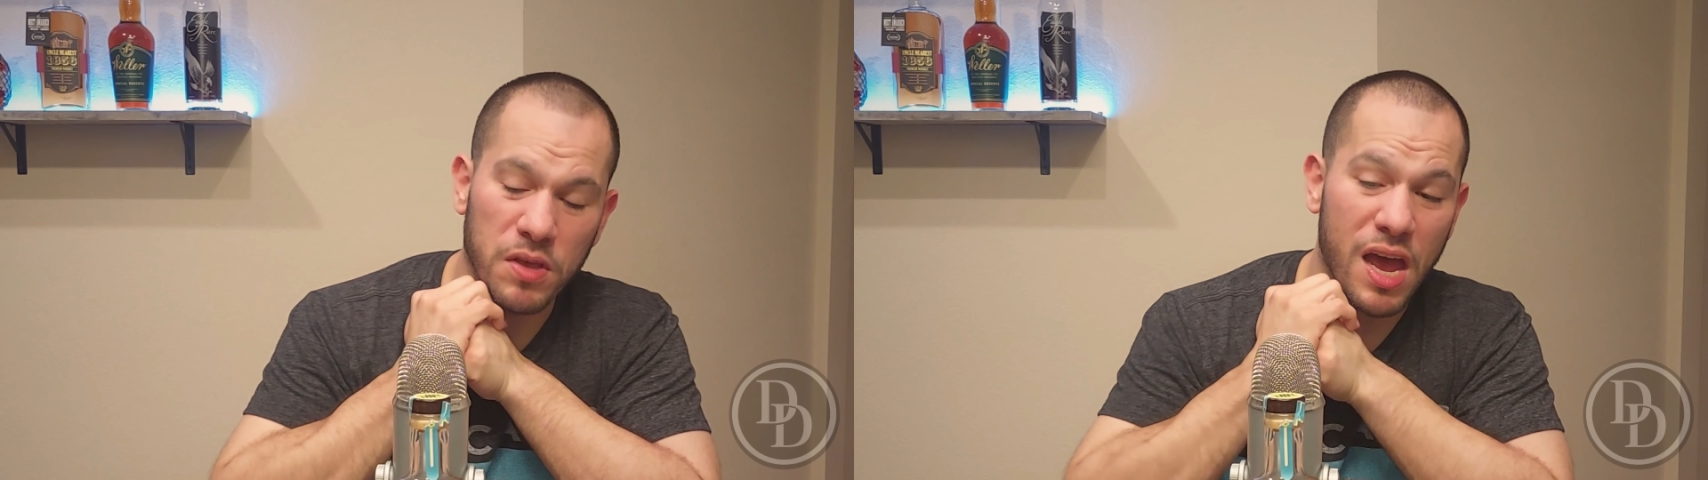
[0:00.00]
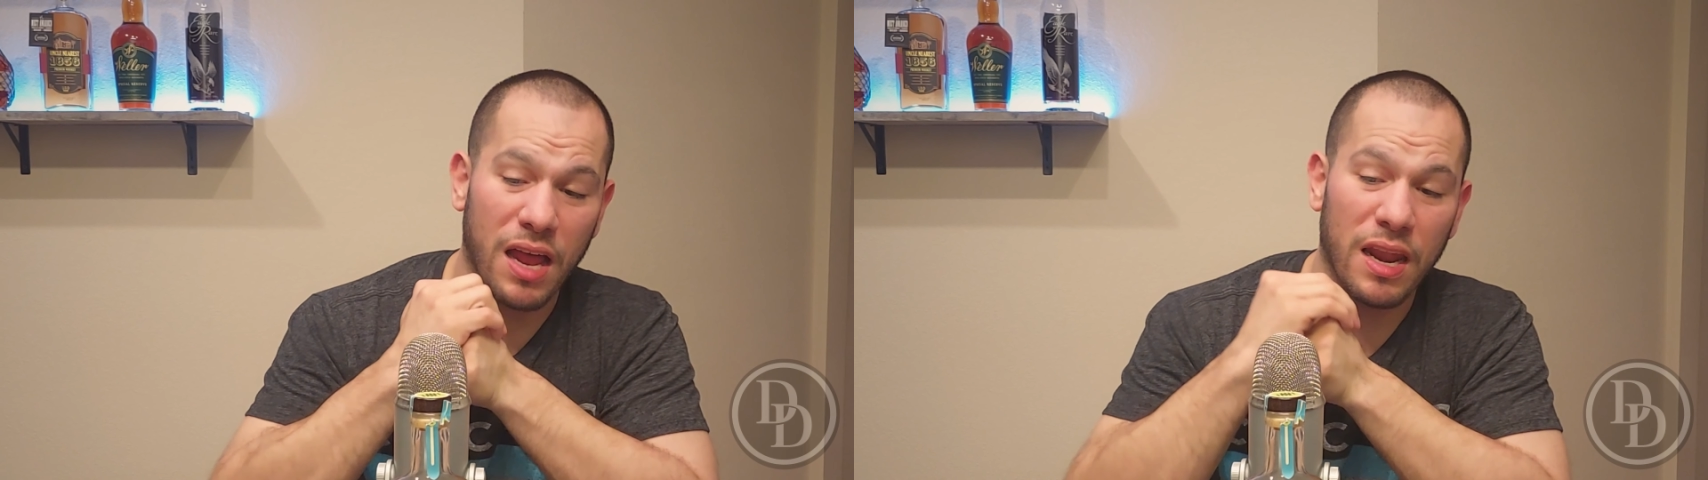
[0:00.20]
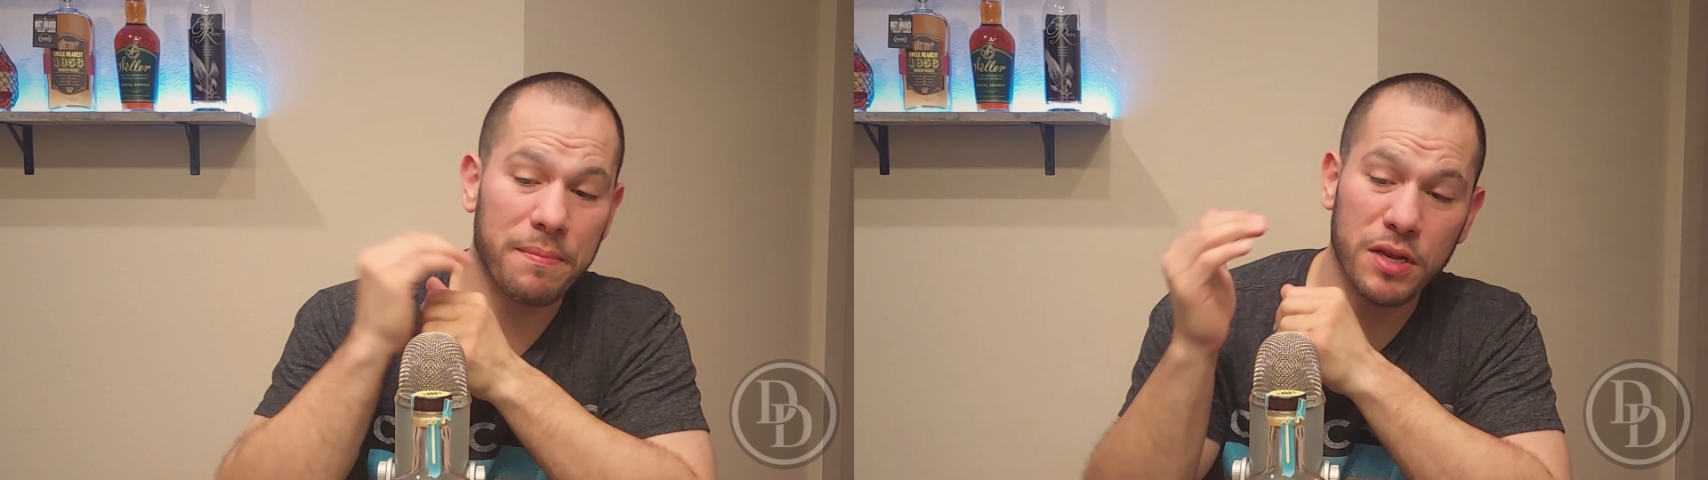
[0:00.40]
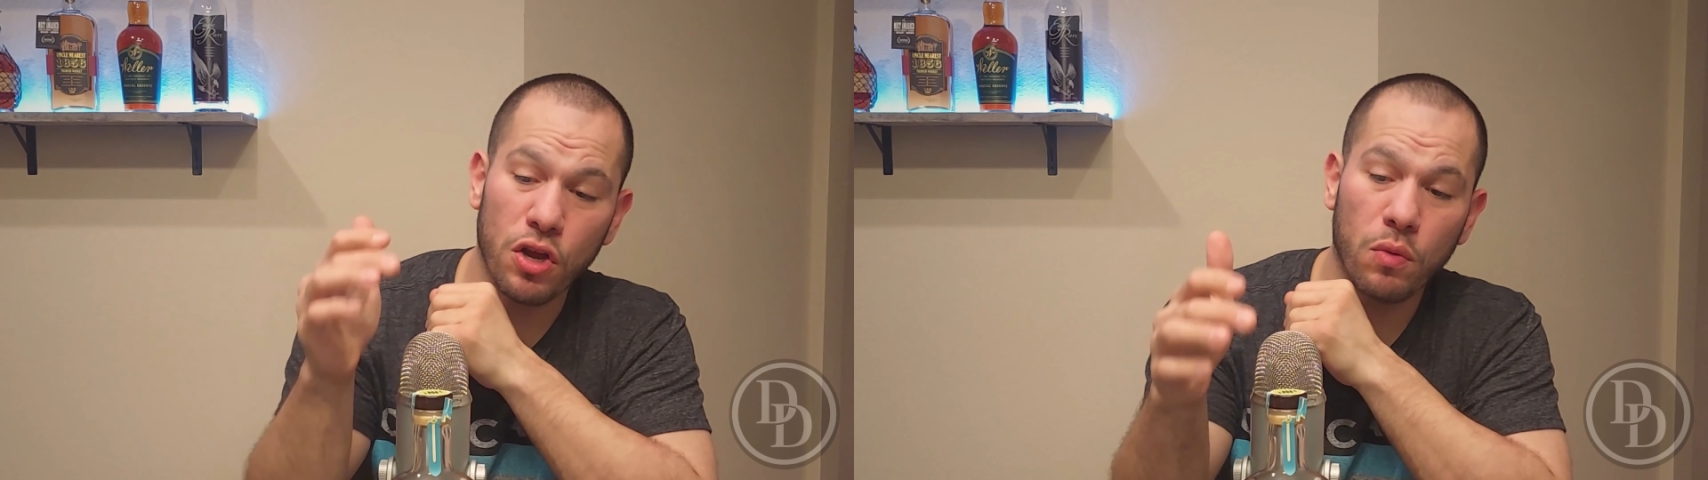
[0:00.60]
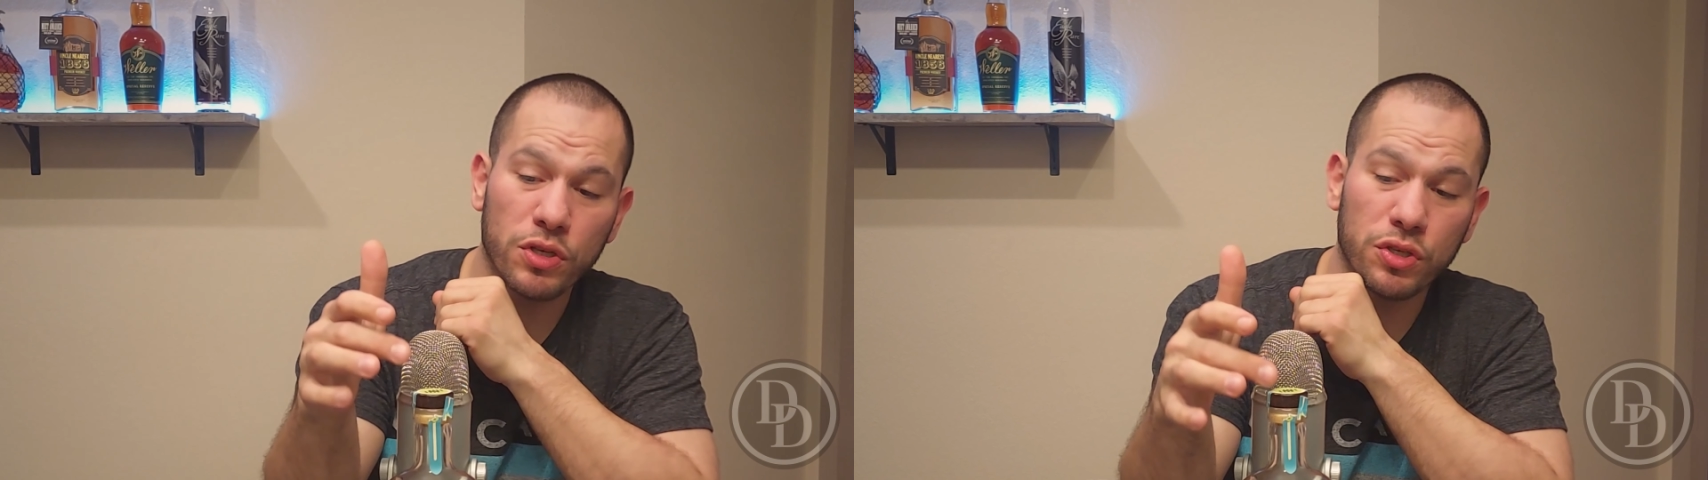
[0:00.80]
Yeah, let me
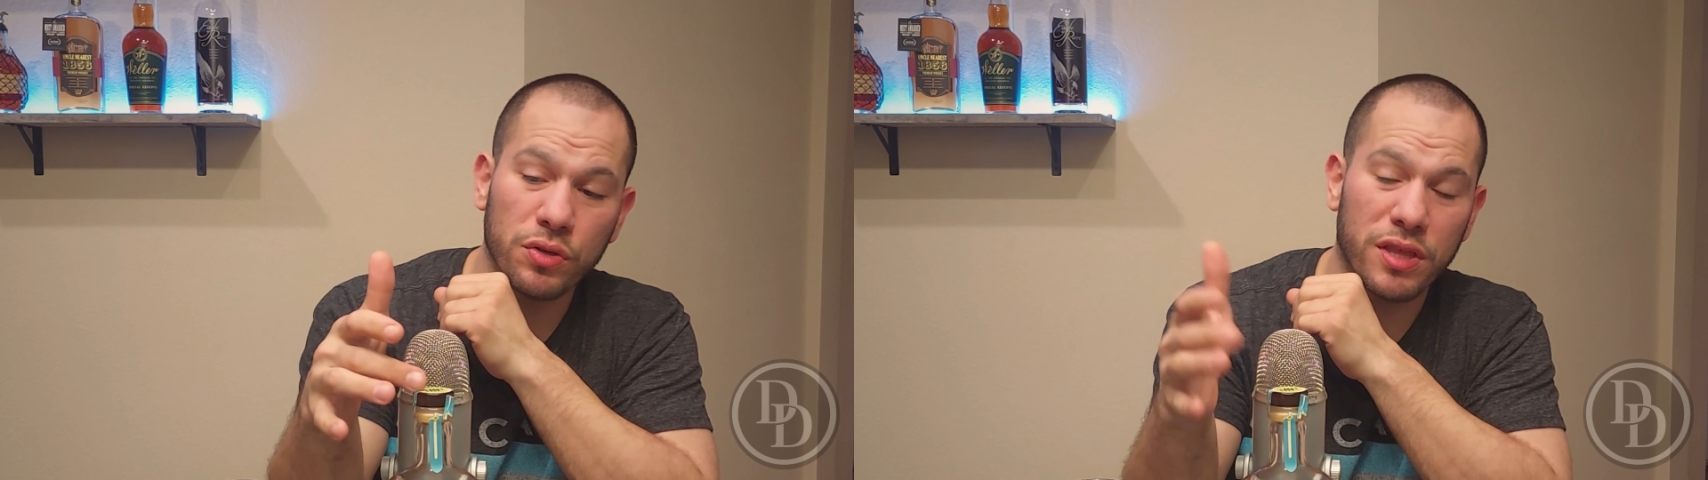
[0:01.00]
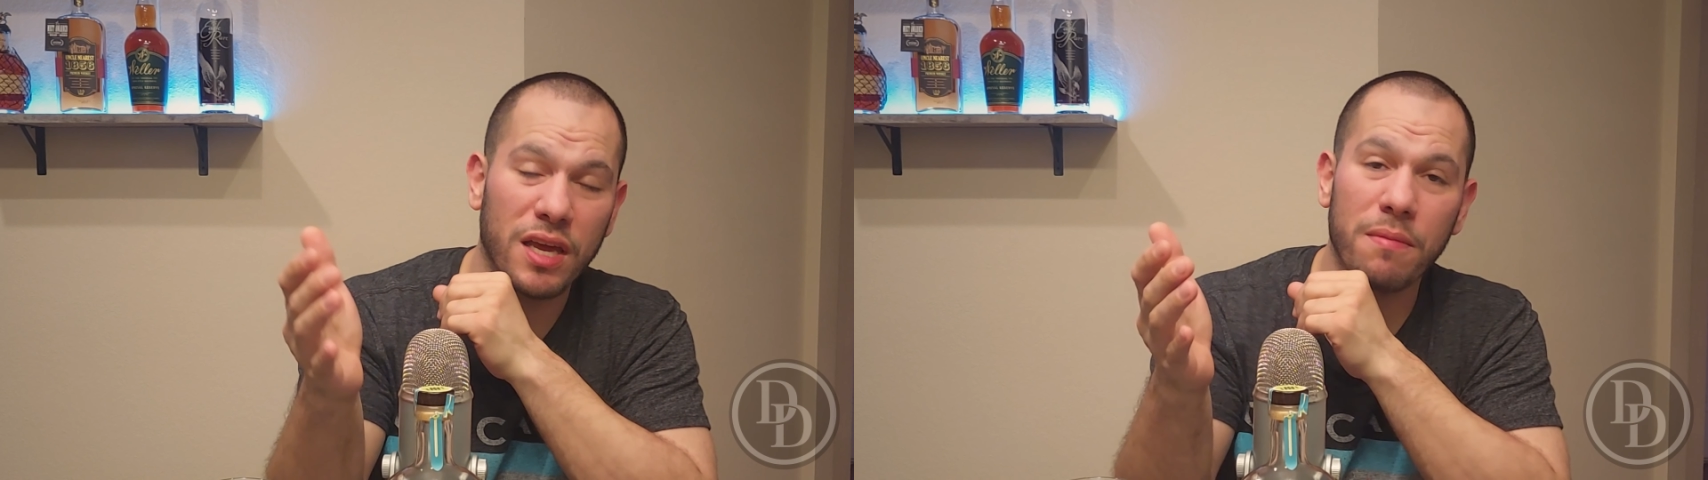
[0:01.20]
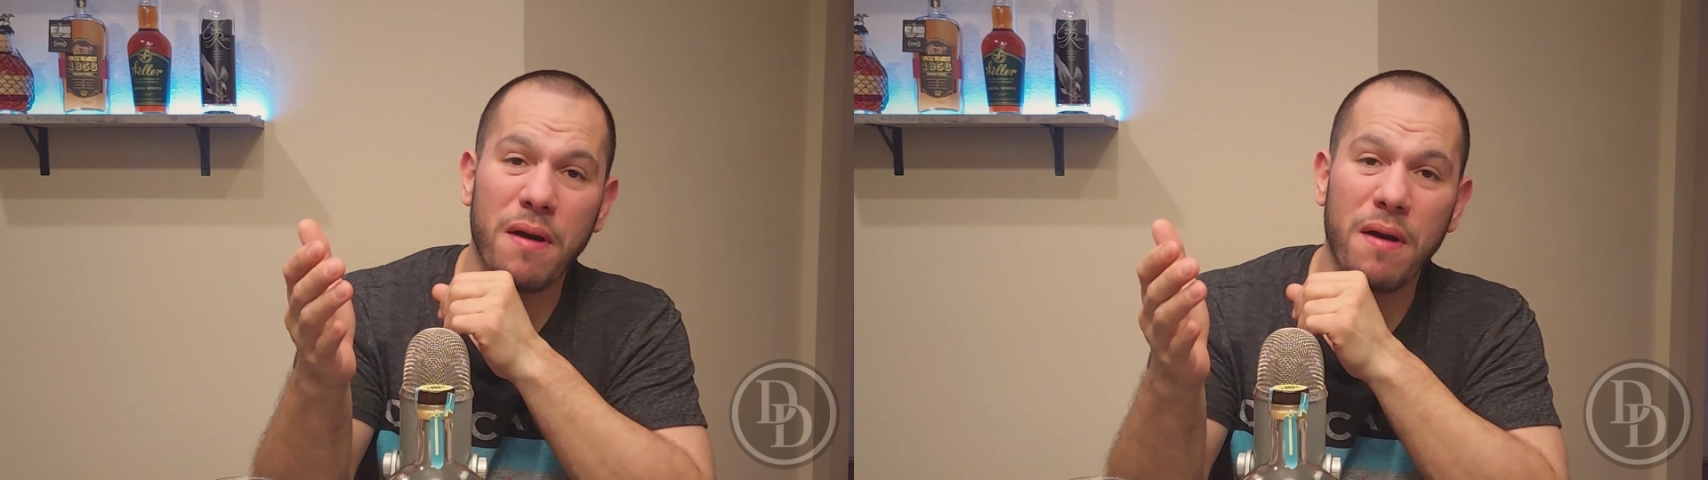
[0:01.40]
know what you think